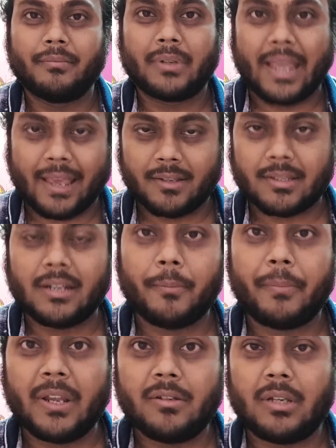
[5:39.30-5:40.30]
case and the
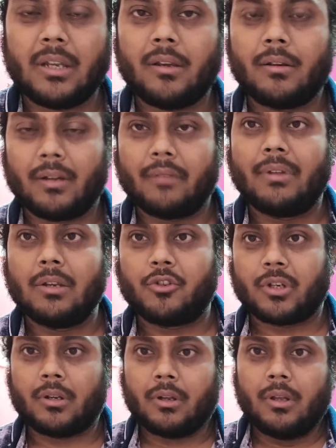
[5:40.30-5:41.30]
printing
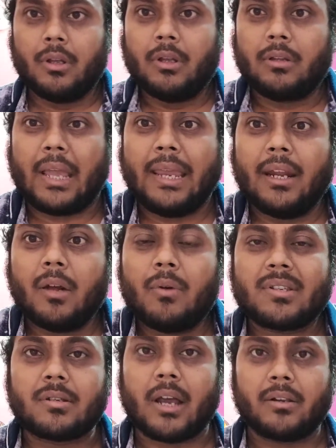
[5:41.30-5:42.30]
revolution. The era
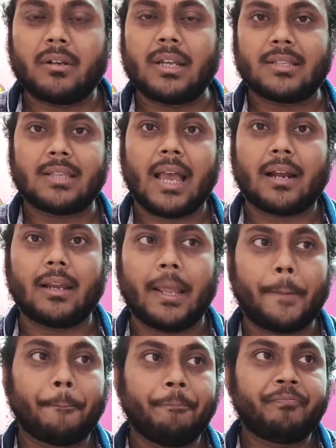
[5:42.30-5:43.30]
was started
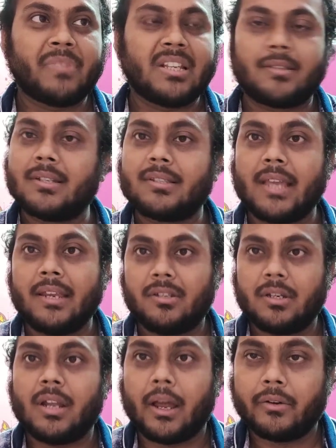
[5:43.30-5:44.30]
exactly since the
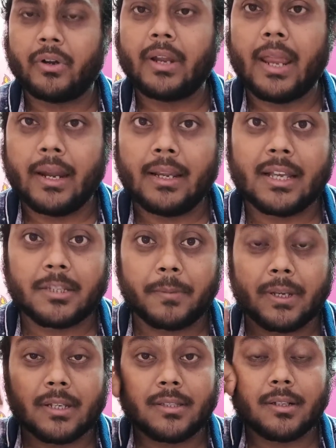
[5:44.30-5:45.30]
1800 areas,
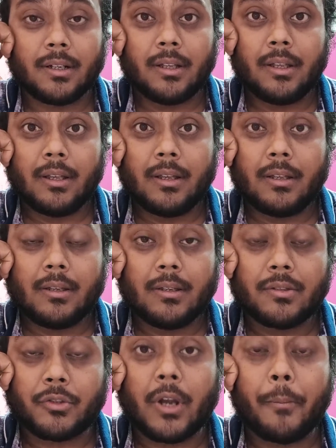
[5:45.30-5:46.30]
because the
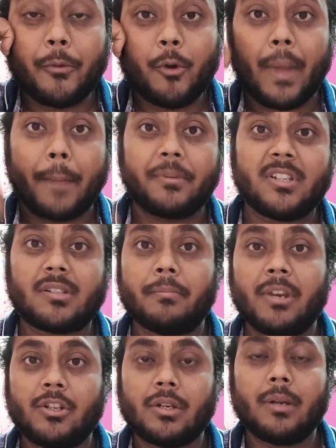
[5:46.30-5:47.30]
Srirampur Baptist
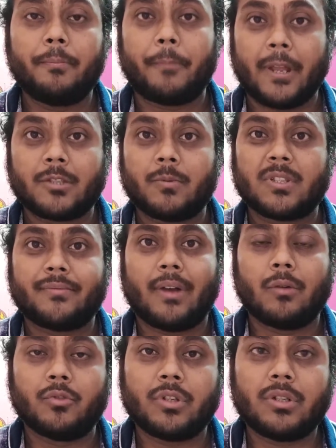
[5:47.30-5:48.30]
Mission Press was
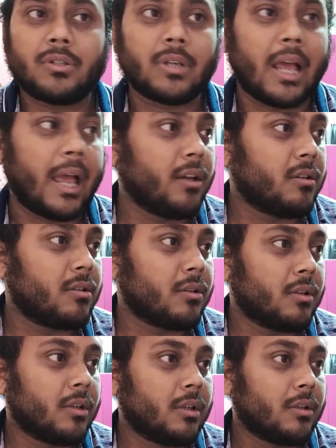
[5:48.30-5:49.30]
founded, and
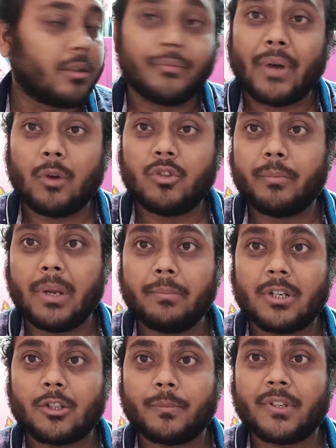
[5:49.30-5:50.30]
the founder
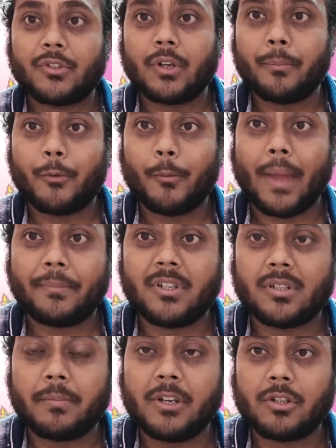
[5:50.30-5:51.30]
members of the Srirampur
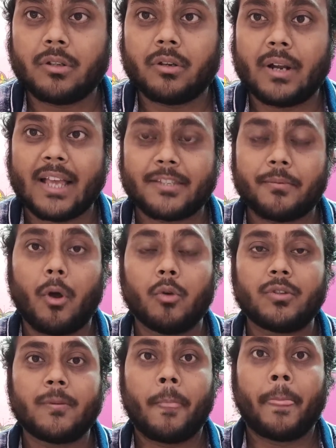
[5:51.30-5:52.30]
Baptist Mission, they are as
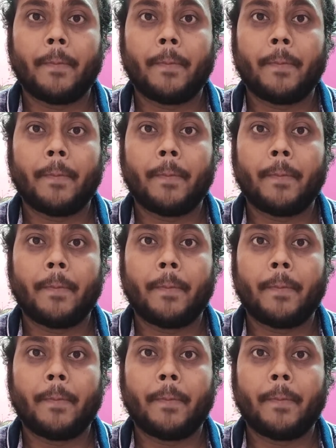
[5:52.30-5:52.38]
follows.